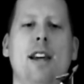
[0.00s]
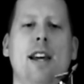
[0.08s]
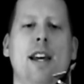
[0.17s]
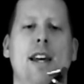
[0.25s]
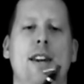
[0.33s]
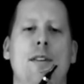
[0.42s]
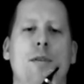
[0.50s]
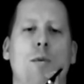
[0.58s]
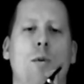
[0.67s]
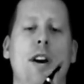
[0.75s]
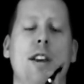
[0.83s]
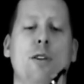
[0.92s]
And
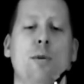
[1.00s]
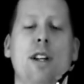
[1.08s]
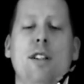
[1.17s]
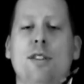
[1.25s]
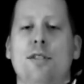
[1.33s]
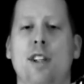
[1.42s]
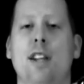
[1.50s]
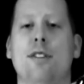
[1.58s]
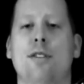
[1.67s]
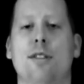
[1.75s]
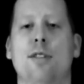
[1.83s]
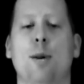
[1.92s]
one of the reasons
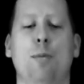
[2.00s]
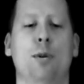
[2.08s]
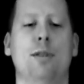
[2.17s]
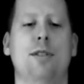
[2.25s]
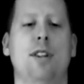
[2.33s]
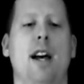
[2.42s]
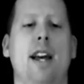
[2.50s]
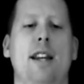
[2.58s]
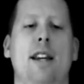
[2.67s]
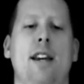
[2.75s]
is the simple design.